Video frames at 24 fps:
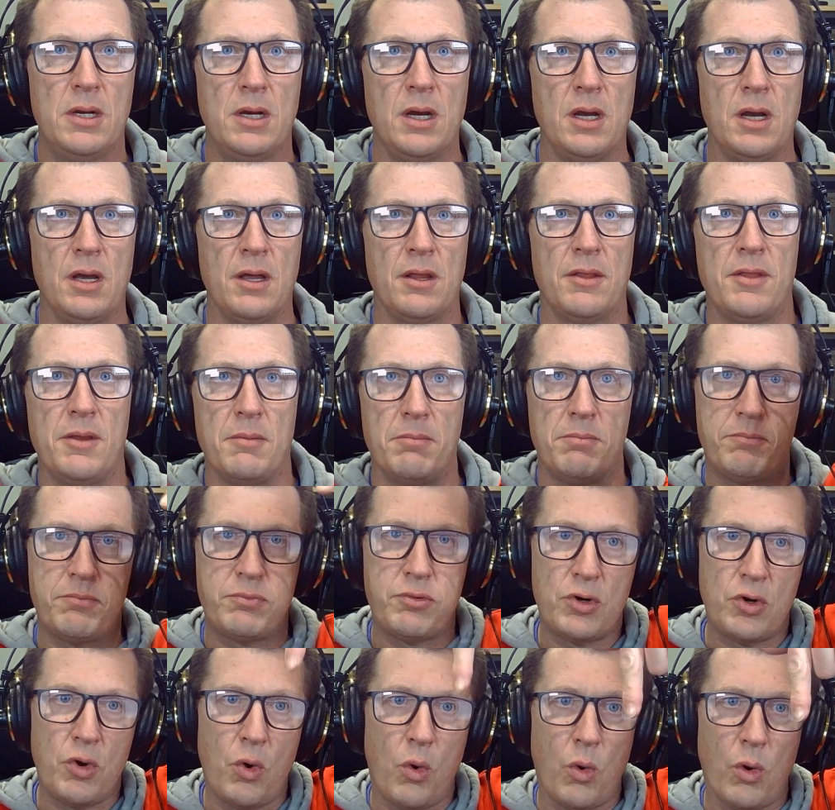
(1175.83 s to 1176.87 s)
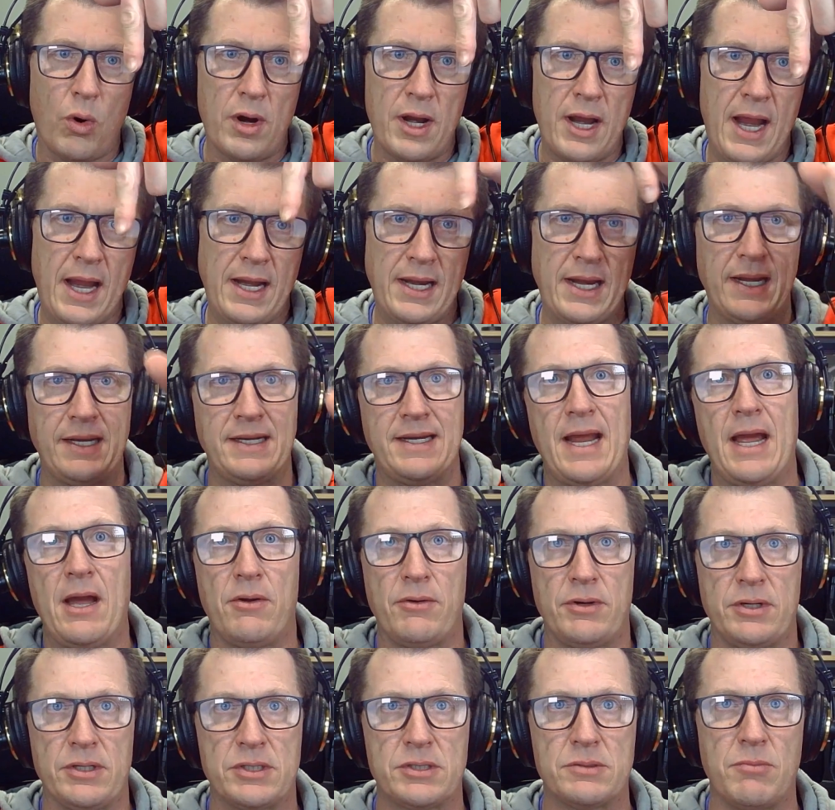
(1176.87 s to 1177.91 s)
The cord hanging
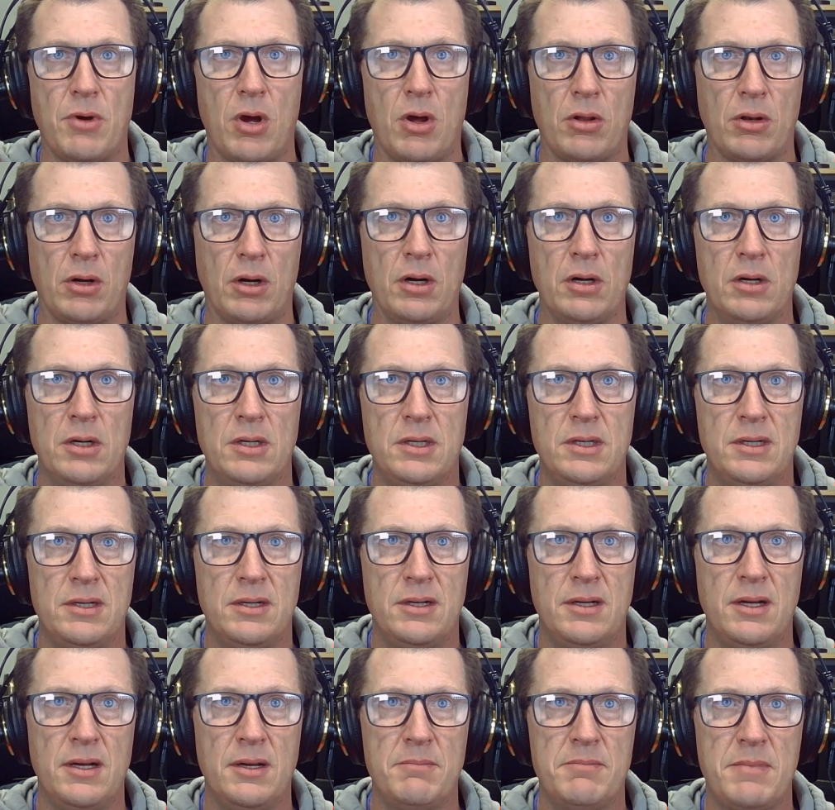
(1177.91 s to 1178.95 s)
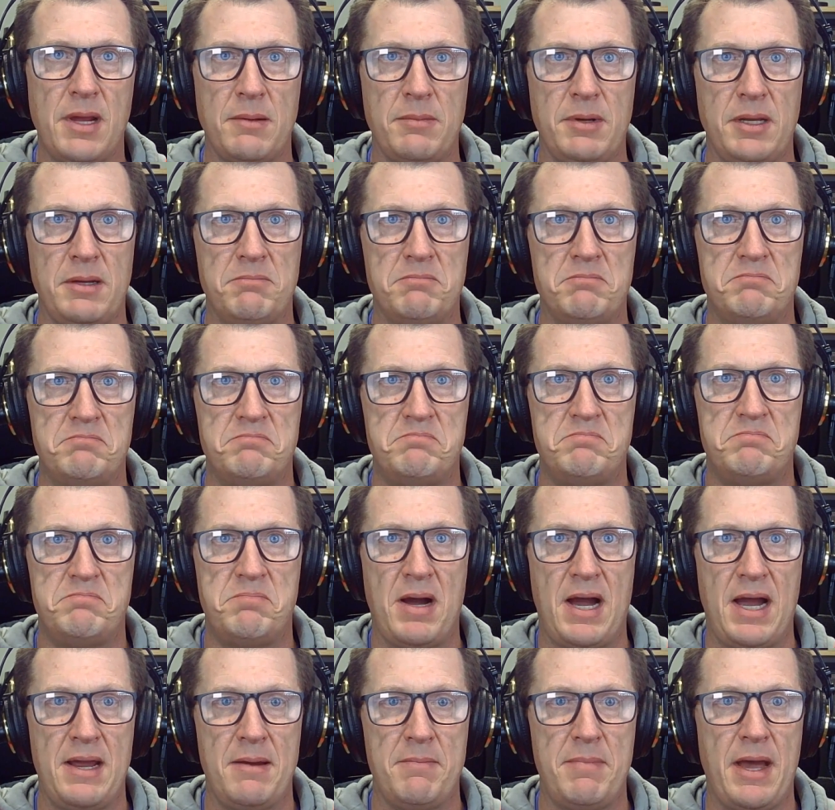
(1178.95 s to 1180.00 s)
down is smaller, maybe
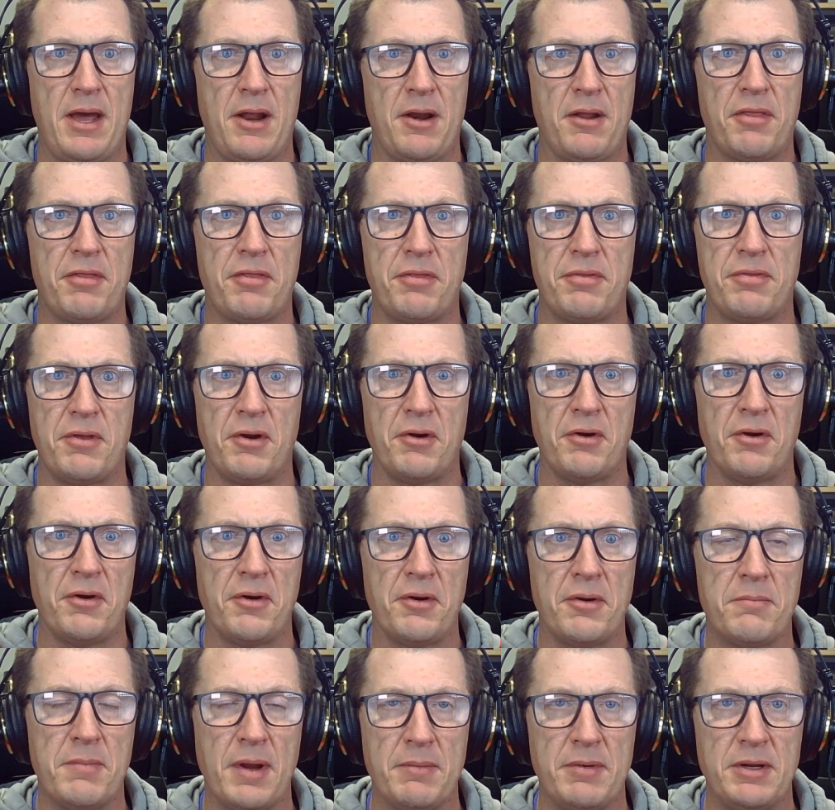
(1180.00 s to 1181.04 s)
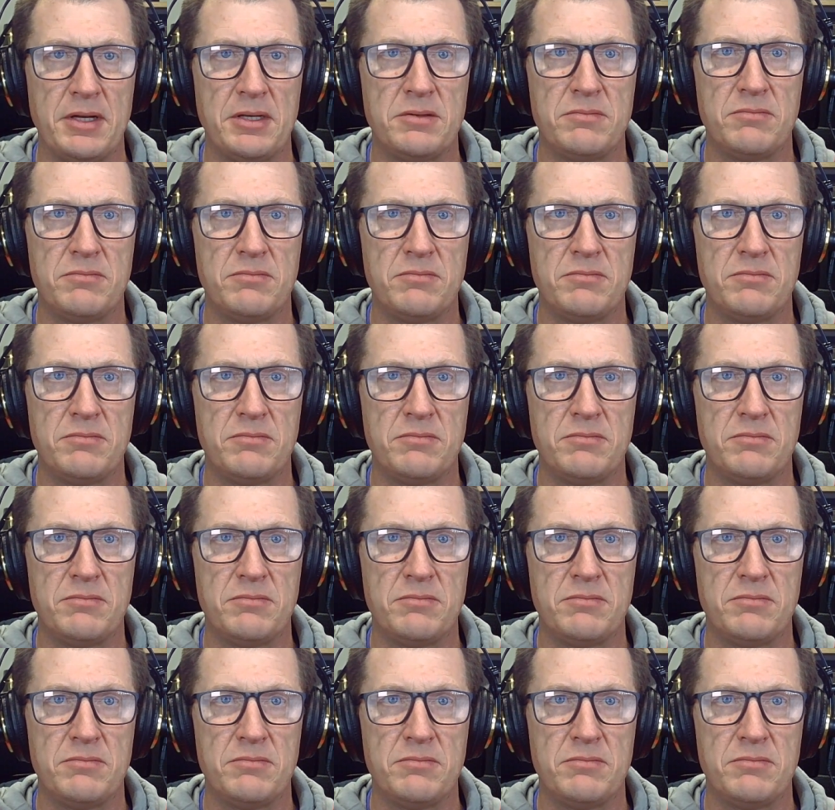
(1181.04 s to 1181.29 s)
by about a third, maybe